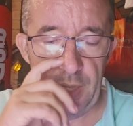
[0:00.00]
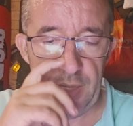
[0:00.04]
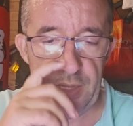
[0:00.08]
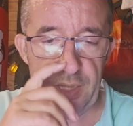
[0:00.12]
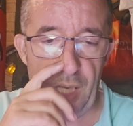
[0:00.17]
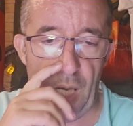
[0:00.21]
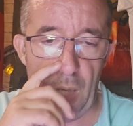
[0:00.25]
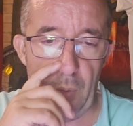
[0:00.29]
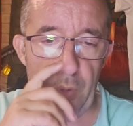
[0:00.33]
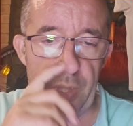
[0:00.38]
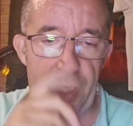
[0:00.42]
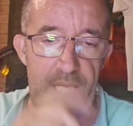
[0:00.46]

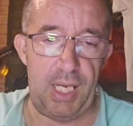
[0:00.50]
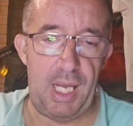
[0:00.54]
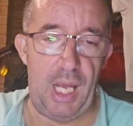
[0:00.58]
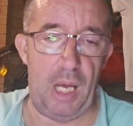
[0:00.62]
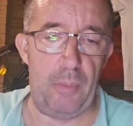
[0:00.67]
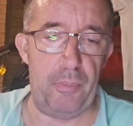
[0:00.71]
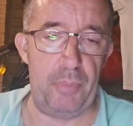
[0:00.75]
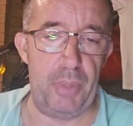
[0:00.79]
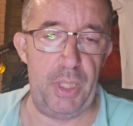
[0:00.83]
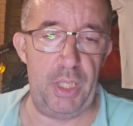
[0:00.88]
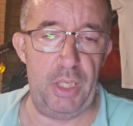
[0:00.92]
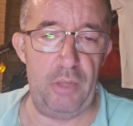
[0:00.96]
Towing
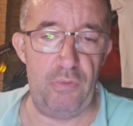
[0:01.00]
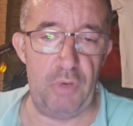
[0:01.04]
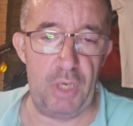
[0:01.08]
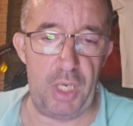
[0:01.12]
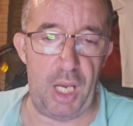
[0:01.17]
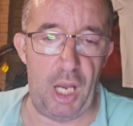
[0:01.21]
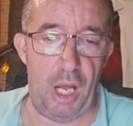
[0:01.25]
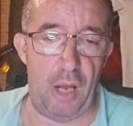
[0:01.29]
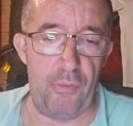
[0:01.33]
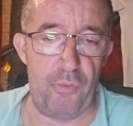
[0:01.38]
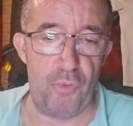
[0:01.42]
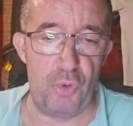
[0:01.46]
company
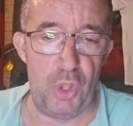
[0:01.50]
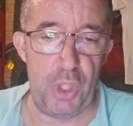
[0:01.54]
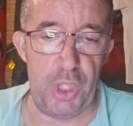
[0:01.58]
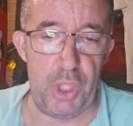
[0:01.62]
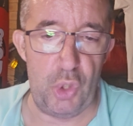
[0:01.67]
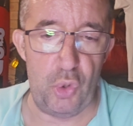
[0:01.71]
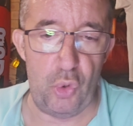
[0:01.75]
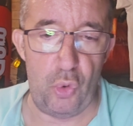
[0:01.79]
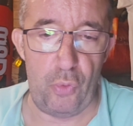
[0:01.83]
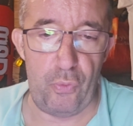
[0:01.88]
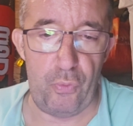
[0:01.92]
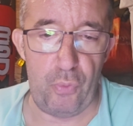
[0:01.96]
Recovery
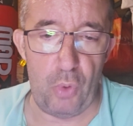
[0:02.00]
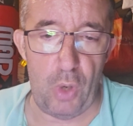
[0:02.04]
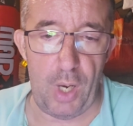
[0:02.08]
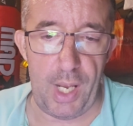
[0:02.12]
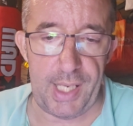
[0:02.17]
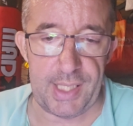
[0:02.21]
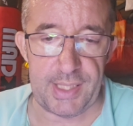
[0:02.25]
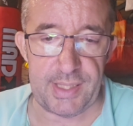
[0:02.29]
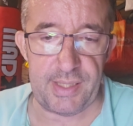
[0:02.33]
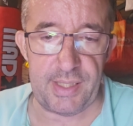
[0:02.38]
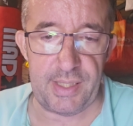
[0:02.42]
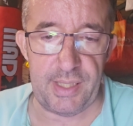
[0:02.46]

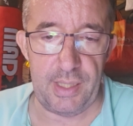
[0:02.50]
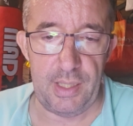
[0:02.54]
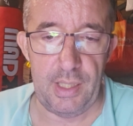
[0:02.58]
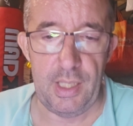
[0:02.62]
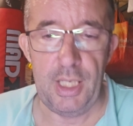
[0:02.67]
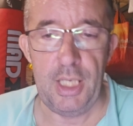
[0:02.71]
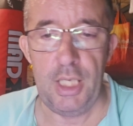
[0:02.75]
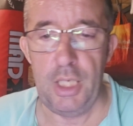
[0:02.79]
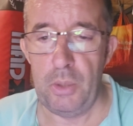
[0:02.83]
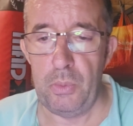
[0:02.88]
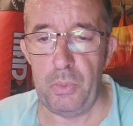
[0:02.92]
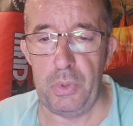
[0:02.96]
Northwest,
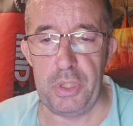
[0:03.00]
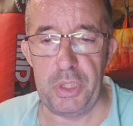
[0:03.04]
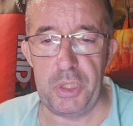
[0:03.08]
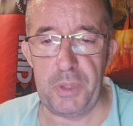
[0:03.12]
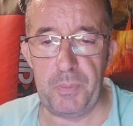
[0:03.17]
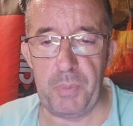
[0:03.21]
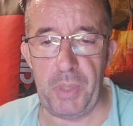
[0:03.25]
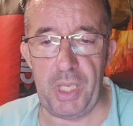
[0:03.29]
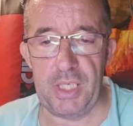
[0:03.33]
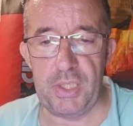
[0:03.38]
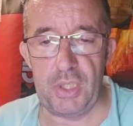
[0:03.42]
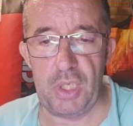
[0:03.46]
which
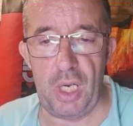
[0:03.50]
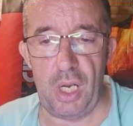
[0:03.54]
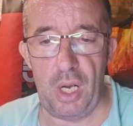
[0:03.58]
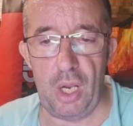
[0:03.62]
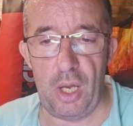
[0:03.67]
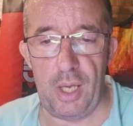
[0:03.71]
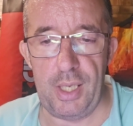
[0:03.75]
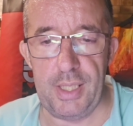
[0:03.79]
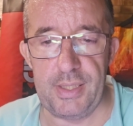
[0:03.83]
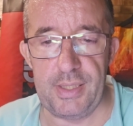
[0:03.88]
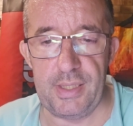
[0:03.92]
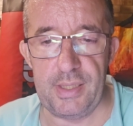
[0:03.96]

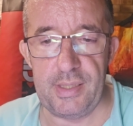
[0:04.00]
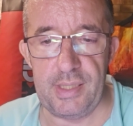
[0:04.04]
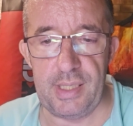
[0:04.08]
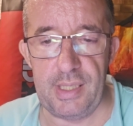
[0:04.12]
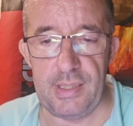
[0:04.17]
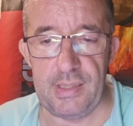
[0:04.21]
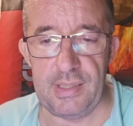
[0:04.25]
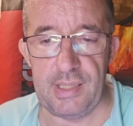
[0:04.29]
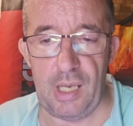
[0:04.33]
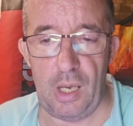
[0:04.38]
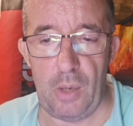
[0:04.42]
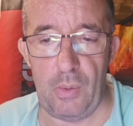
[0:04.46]
specialises
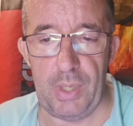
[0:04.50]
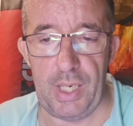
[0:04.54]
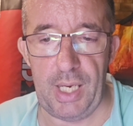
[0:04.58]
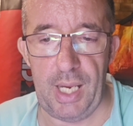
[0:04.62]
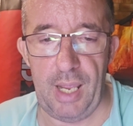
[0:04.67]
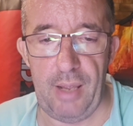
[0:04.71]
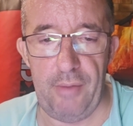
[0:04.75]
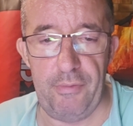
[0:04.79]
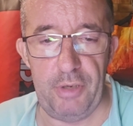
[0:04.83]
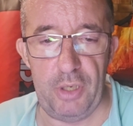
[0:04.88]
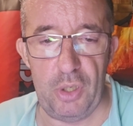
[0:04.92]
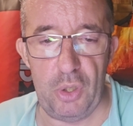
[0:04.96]
in towing
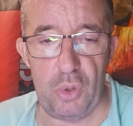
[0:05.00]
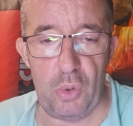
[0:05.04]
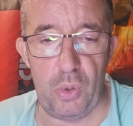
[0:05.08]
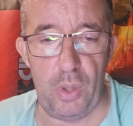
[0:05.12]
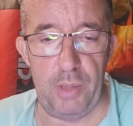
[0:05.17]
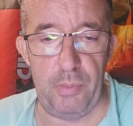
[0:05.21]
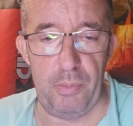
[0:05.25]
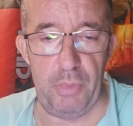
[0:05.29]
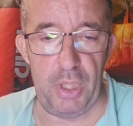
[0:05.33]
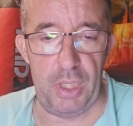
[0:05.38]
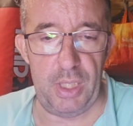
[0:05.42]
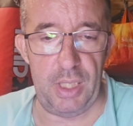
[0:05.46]
heavy
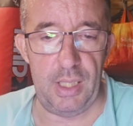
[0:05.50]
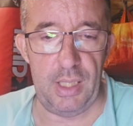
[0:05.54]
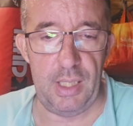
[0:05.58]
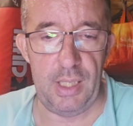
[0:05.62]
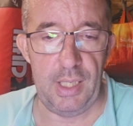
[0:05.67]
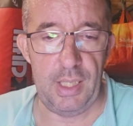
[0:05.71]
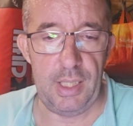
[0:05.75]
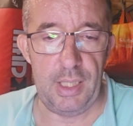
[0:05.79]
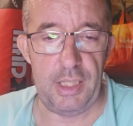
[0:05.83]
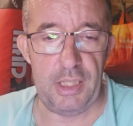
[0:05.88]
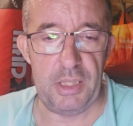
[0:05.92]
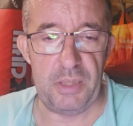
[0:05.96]
equipment,
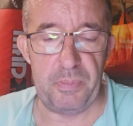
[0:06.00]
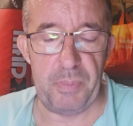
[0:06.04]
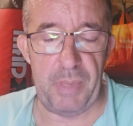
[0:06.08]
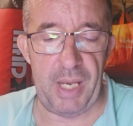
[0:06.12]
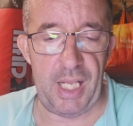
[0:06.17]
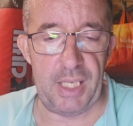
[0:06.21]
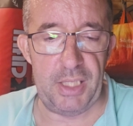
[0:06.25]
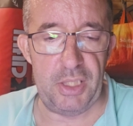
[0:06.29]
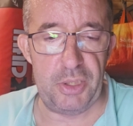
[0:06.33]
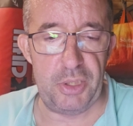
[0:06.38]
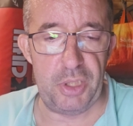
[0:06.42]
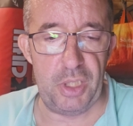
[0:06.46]
is
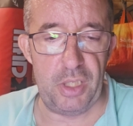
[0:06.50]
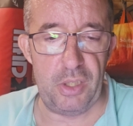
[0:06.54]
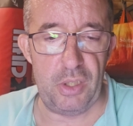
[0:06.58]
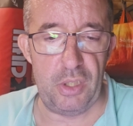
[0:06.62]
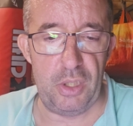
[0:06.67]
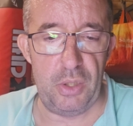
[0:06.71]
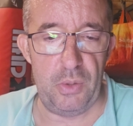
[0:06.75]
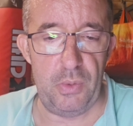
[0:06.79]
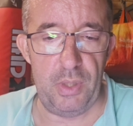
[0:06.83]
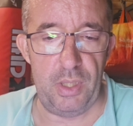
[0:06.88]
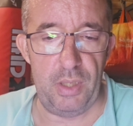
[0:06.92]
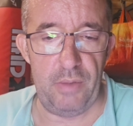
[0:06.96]
managing the
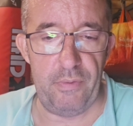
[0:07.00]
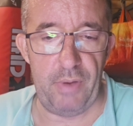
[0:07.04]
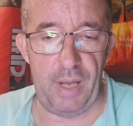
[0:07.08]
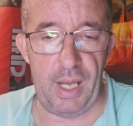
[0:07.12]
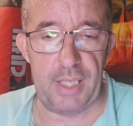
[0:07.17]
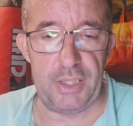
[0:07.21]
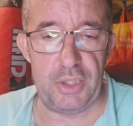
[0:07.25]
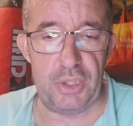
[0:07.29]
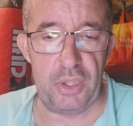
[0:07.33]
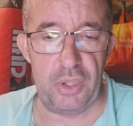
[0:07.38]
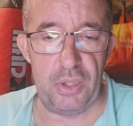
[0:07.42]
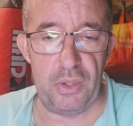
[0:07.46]
new
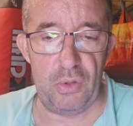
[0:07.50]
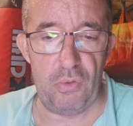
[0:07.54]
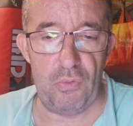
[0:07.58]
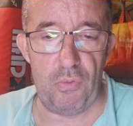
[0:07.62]
innovation.